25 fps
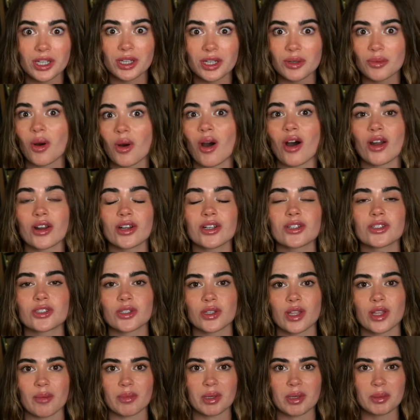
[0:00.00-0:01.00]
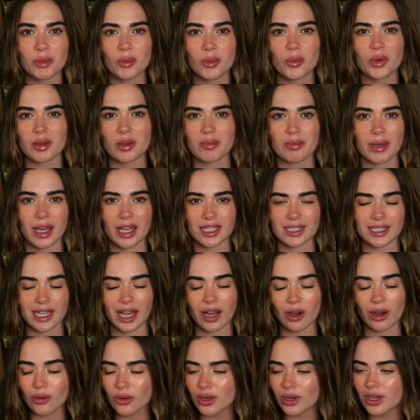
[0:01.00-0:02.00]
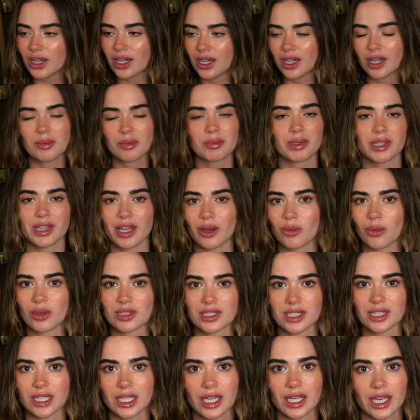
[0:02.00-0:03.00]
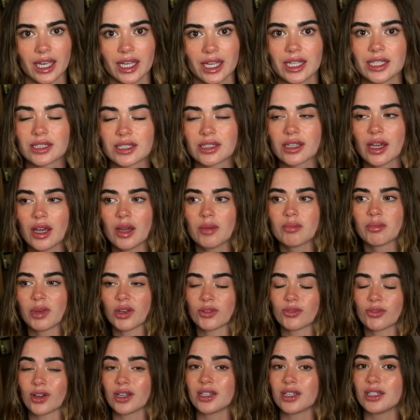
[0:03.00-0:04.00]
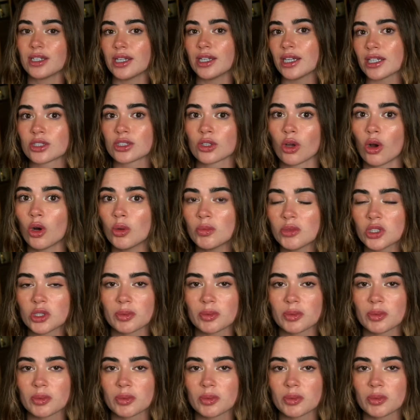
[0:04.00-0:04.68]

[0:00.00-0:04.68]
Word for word: water, so that people wouldn't pass out? but that wasn't the case. My friend Nix almost